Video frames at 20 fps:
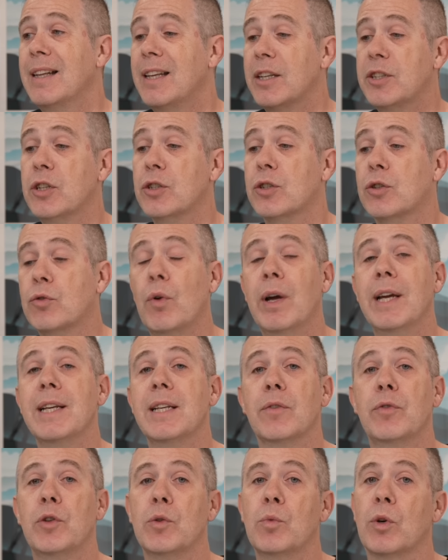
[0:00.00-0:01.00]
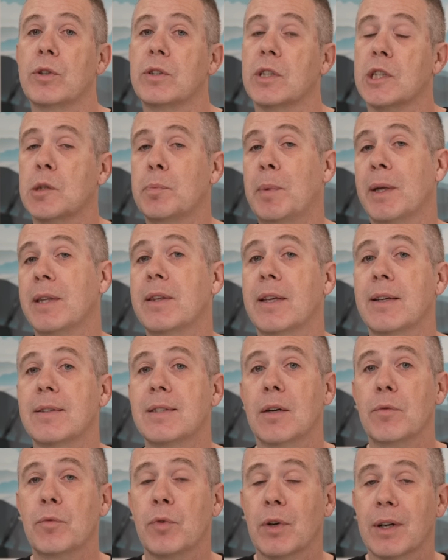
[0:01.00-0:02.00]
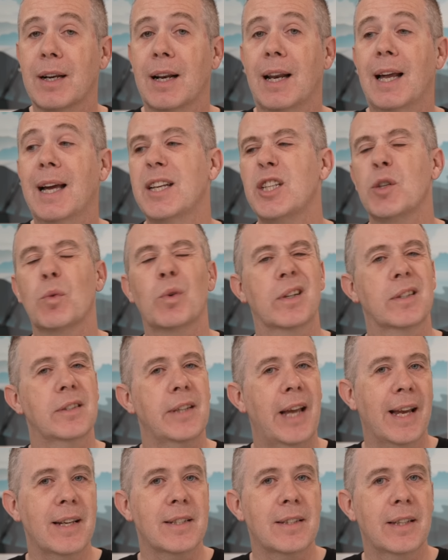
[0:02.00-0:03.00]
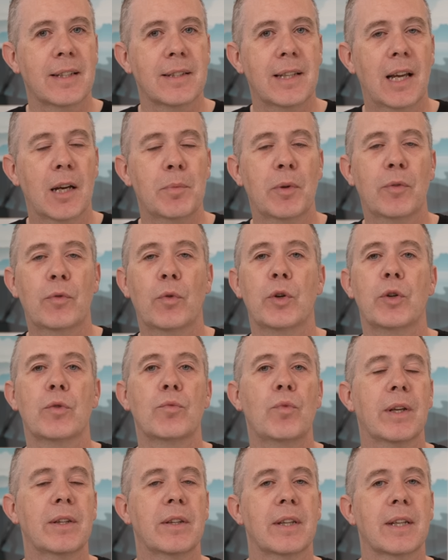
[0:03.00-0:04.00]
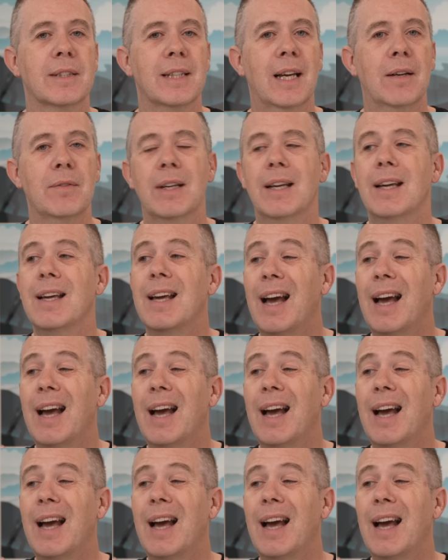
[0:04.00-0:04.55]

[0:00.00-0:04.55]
This is great if you want to spin things up for a client, you want to test things out before you run things out.